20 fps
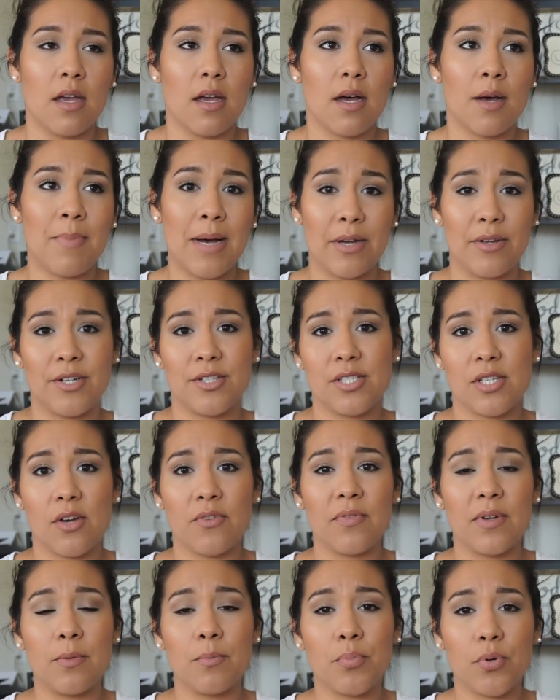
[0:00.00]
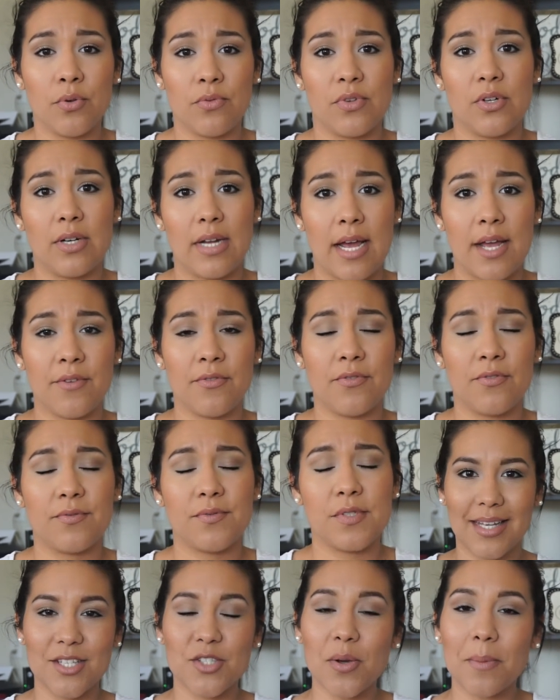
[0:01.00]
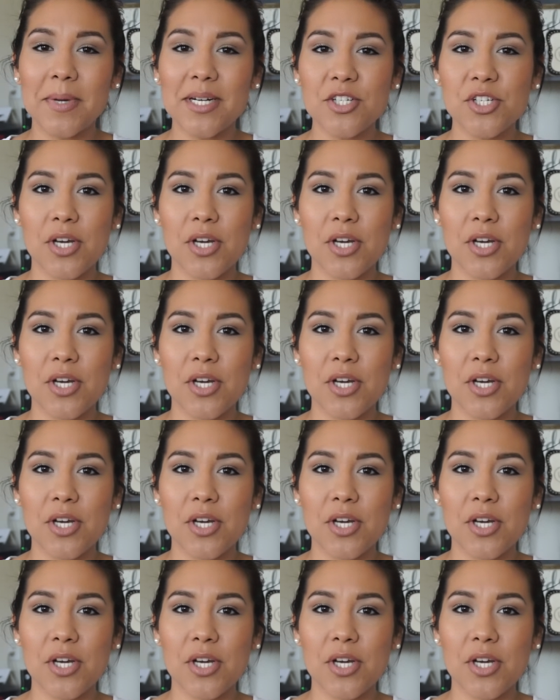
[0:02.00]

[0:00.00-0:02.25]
about yourself and improve your life. So I'm going